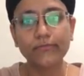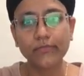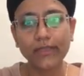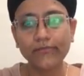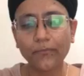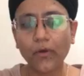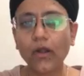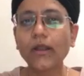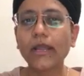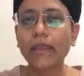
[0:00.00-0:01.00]
things
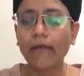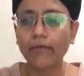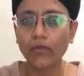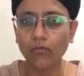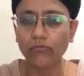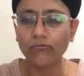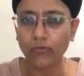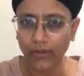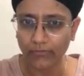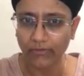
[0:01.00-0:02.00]
apart, carry your own
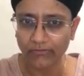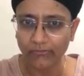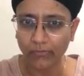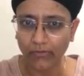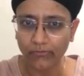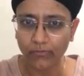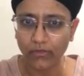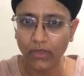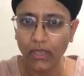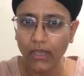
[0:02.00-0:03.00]
food as much as
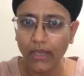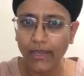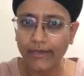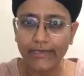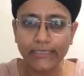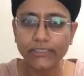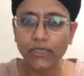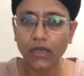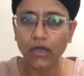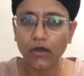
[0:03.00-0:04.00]
possible, at least
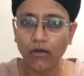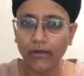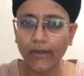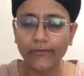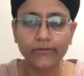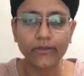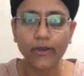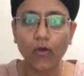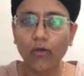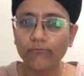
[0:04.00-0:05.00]
till
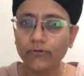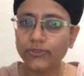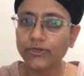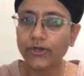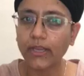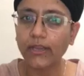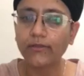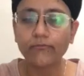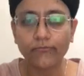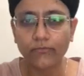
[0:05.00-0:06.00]
your onward journey,
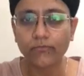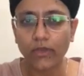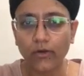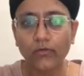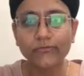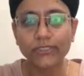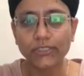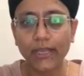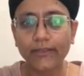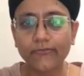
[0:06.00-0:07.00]
which
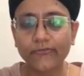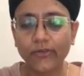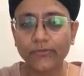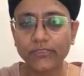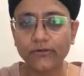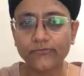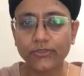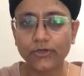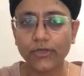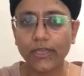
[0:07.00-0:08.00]
is like the 50% of the
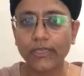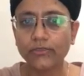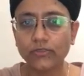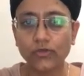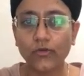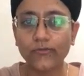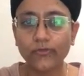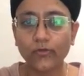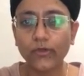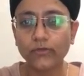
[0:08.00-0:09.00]
journey. So if
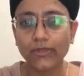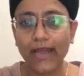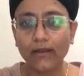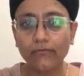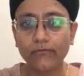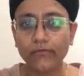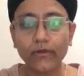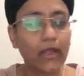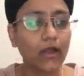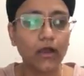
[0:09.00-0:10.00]
you're going to
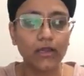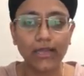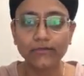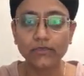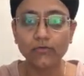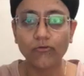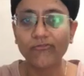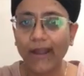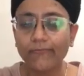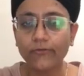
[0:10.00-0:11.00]
London or
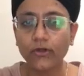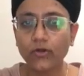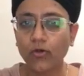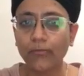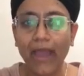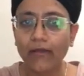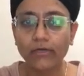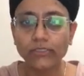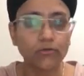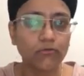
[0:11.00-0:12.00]
Frankfurt or
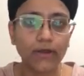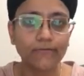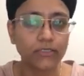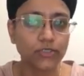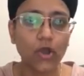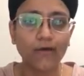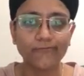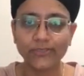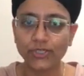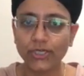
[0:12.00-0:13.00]
Paris or whatever is your
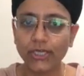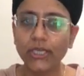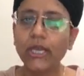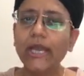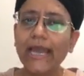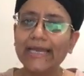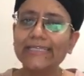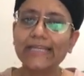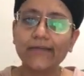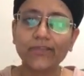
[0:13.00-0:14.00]
halfway journey, at
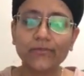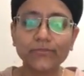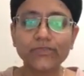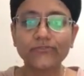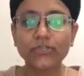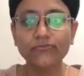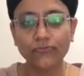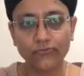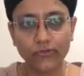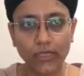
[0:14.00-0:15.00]
least have that sufficient
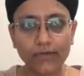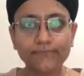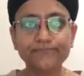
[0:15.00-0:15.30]
food for that.